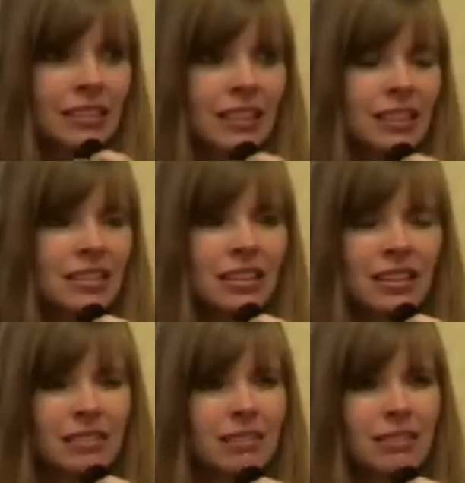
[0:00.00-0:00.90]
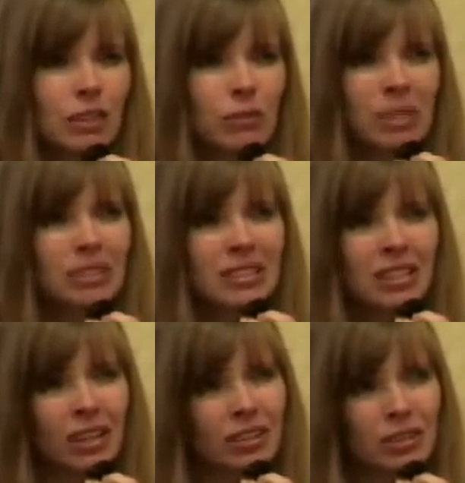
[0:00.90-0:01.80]
He said, well,
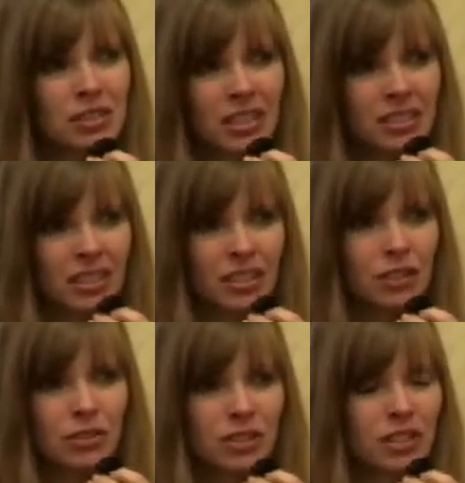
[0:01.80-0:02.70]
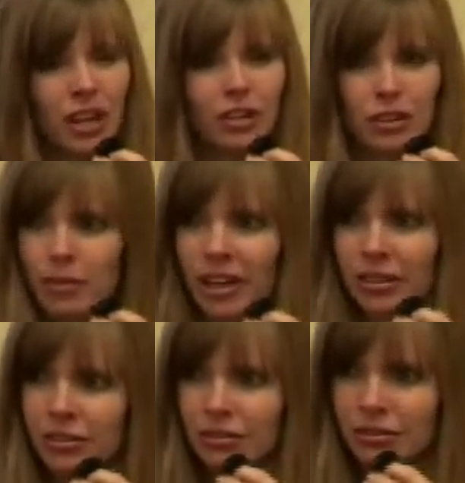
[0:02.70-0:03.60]
it's all those things that you just talked
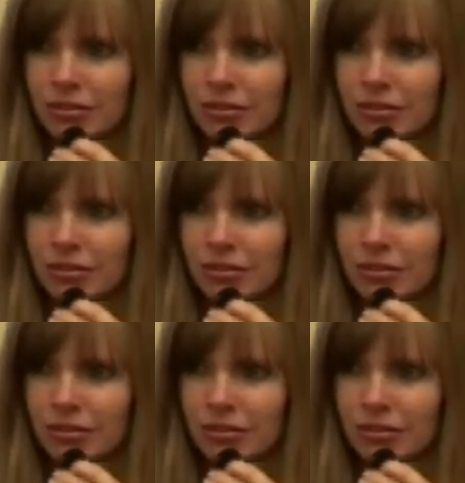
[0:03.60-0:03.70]
about,